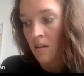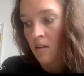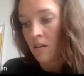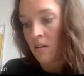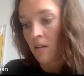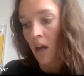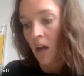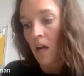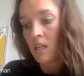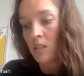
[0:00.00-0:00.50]

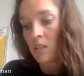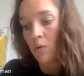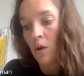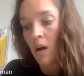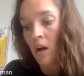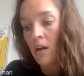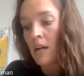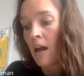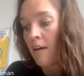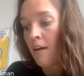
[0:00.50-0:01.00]
Okay, so we
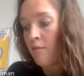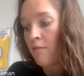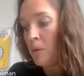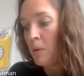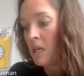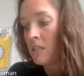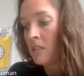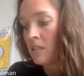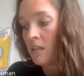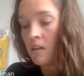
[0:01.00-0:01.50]
already have
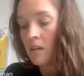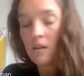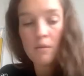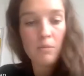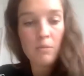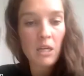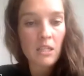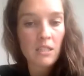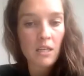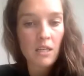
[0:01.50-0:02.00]
beats here,
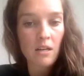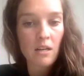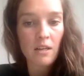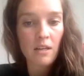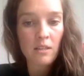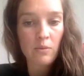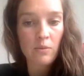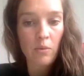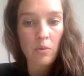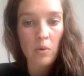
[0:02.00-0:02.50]

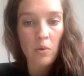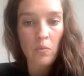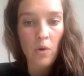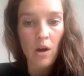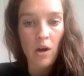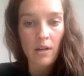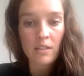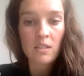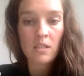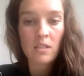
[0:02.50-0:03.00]
that's what we
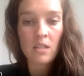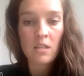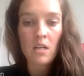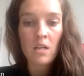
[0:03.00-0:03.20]
want.